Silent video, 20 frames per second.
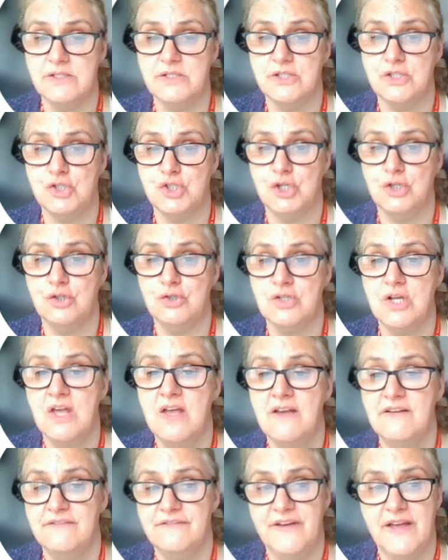that
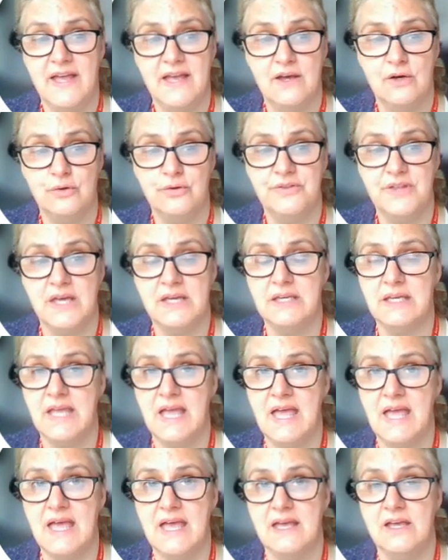wound care was
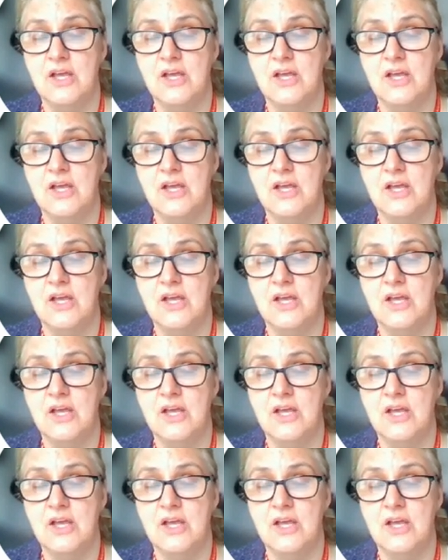guided